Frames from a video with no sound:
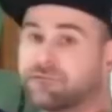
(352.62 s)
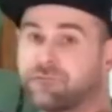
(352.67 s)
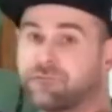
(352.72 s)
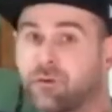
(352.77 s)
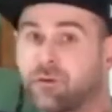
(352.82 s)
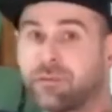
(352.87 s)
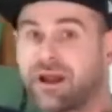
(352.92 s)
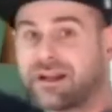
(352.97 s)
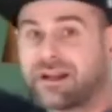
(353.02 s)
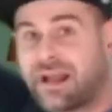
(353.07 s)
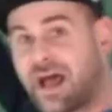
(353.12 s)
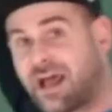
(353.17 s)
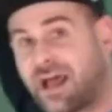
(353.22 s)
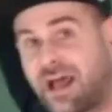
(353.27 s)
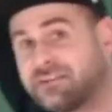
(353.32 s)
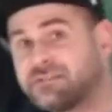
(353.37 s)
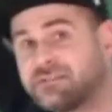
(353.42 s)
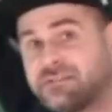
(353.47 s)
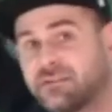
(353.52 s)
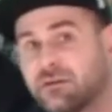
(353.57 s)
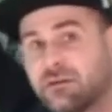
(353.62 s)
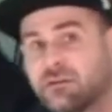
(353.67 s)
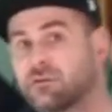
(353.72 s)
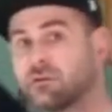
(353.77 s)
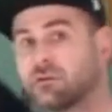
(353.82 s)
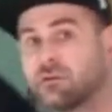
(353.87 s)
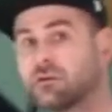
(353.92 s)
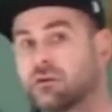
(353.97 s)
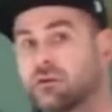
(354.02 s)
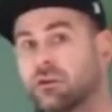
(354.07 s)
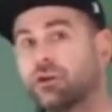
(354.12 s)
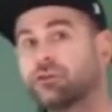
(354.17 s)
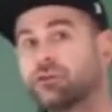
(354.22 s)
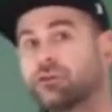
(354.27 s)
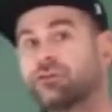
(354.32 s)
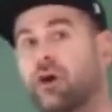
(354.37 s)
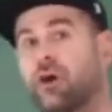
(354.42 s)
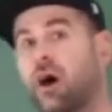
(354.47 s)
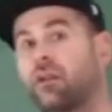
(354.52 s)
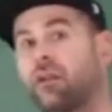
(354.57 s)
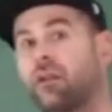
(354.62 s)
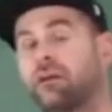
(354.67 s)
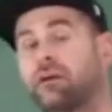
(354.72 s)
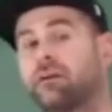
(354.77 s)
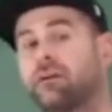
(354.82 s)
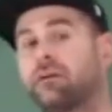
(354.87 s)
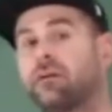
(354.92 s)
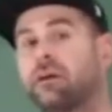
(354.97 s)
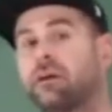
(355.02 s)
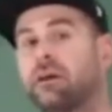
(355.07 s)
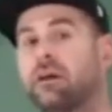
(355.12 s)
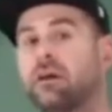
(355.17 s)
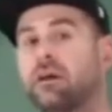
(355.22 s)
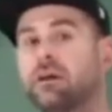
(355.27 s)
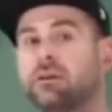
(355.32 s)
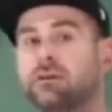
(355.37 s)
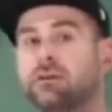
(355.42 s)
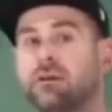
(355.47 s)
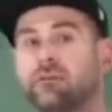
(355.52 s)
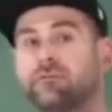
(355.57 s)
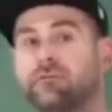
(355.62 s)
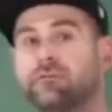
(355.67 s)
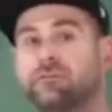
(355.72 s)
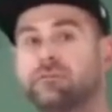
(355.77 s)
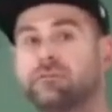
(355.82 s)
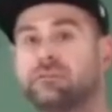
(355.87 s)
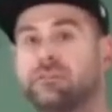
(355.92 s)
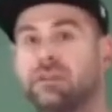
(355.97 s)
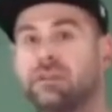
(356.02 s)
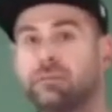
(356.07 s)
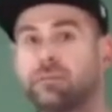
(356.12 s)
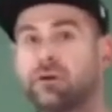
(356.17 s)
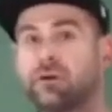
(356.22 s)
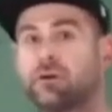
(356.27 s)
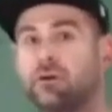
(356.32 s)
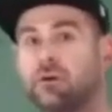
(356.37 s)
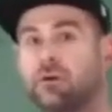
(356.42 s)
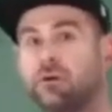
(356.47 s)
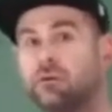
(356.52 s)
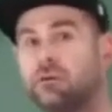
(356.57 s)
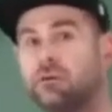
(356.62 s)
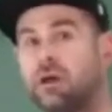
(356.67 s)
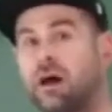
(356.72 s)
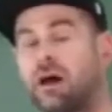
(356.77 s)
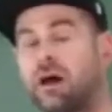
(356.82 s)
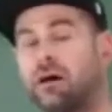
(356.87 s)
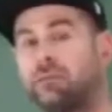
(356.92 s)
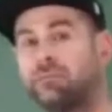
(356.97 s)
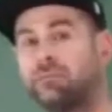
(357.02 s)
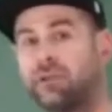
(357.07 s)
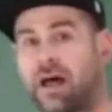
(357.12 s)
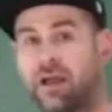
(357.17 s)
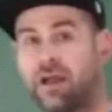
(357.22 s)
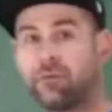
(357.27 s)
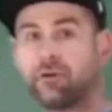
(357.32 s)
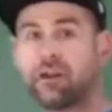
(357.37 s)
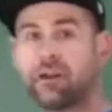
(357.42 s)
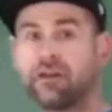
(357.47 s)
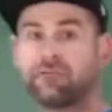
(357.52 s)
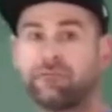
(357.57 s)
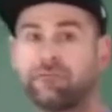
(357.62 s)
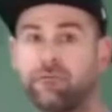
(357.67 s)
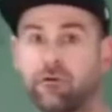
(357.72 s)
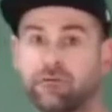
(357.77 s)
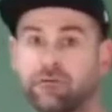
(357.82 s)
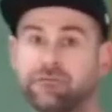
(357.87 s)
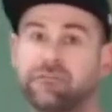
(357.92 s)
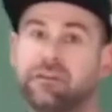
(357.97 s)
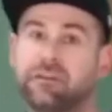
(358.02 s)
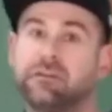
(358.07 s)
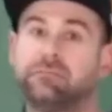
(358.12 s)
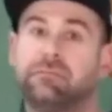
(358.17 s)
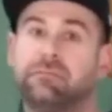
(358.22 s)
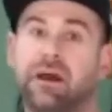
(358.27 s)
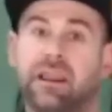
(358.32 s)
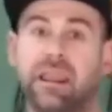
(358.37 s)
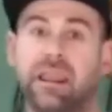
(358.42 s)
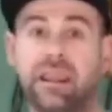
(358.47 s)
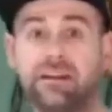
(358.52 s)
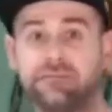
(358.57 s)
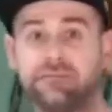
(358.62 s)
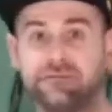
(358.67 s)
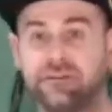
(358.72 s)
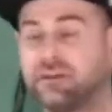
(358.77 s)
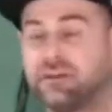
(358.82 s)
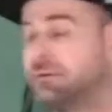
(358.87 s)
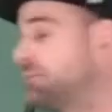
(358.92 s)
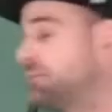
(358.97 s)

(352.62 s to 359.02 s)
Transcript: 4x9s, so they're a little taller. You have typical plywood at 4 feet by 8 feet,